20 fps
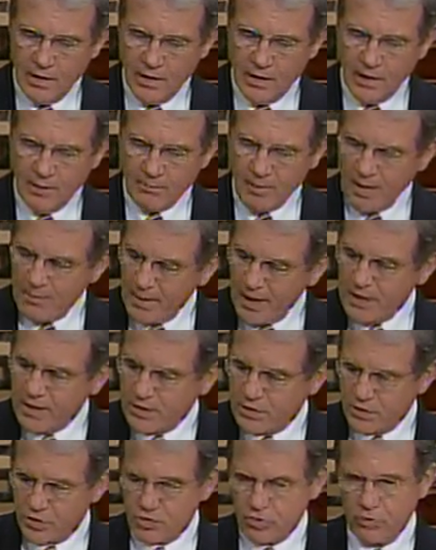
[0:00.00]
And my main
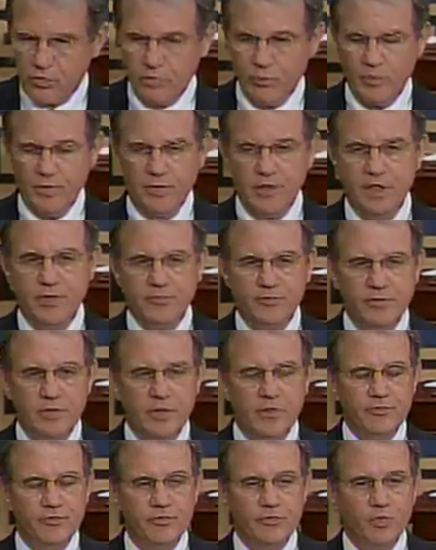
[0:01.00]
concern with this
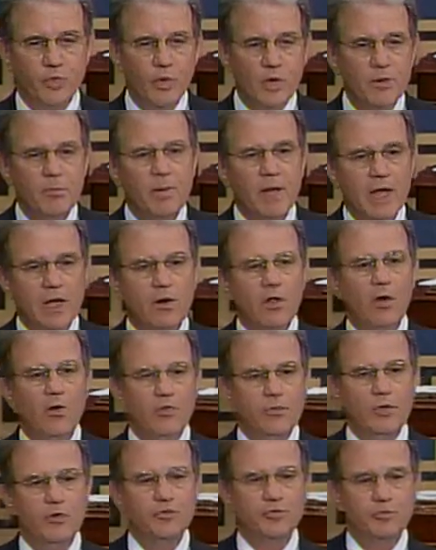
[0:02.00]
is what about
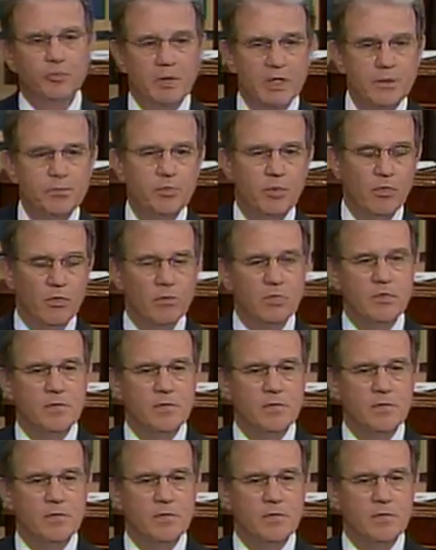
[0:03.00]
all those people